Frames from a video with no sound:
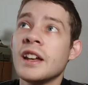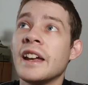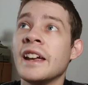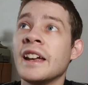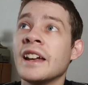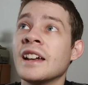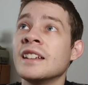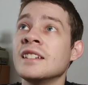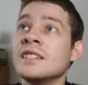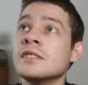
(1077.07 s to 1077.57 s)

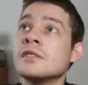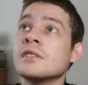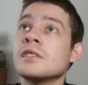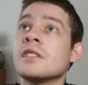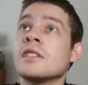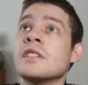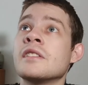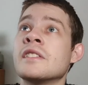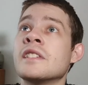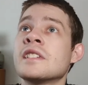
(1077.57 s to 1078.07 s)
And
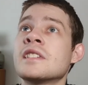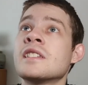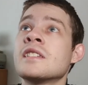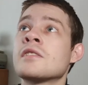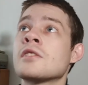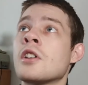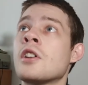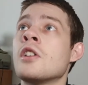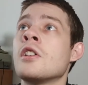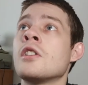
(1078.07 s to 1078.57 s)
this
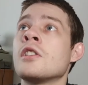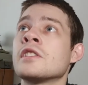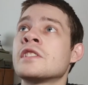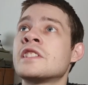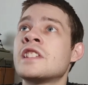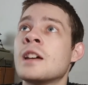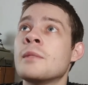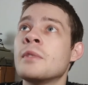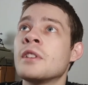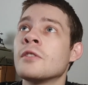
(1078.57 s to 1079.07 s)
is all
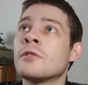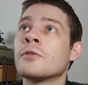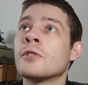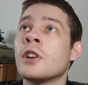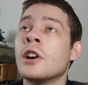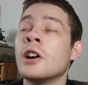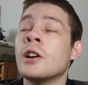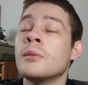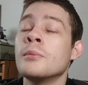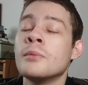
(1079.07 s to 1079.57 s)
stemming
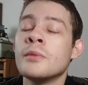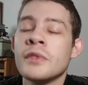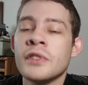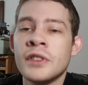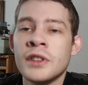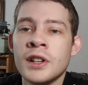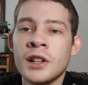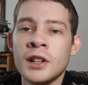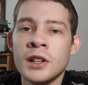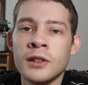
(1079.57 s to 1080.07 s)
from
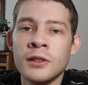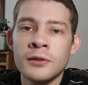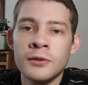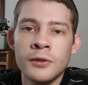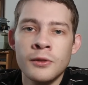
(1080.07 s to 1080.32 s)
their